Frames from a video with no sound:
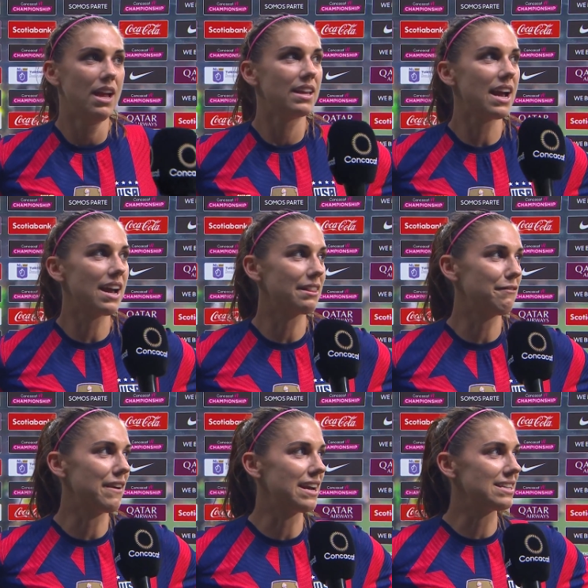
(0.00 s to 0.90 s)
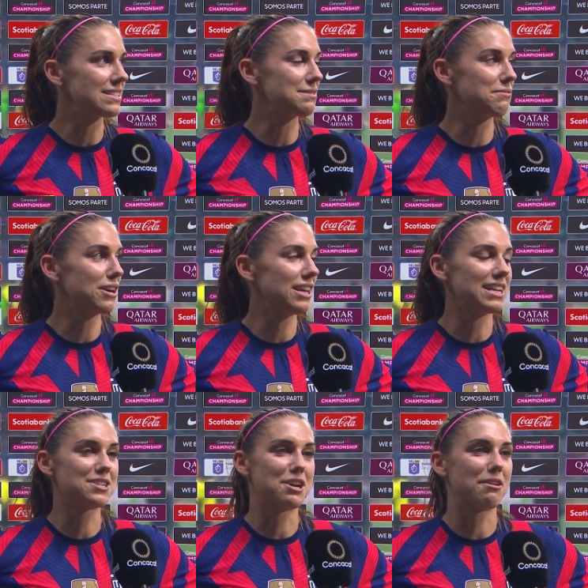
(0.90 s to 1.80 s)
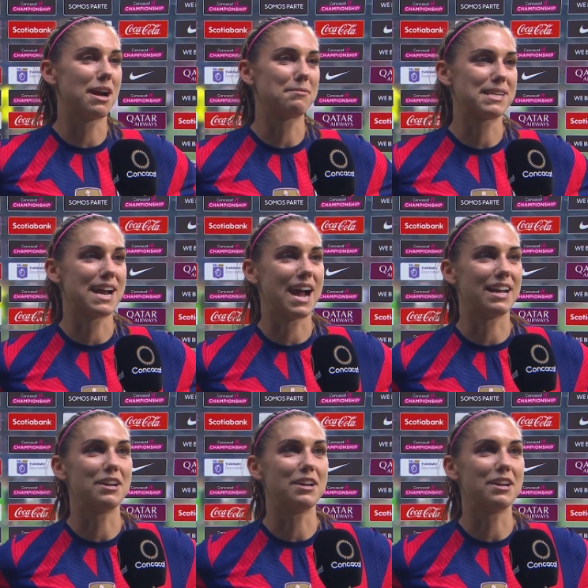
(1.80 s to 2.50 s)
Yeah, the fans really showed up tonight.